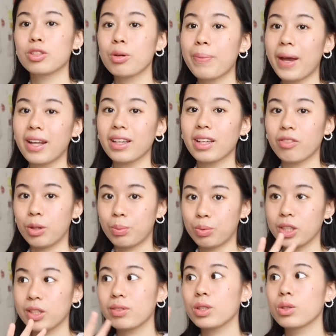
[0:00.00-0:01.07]
don't panic if your
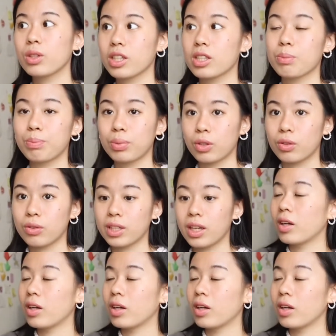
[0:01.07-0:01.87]
preview looks blurry.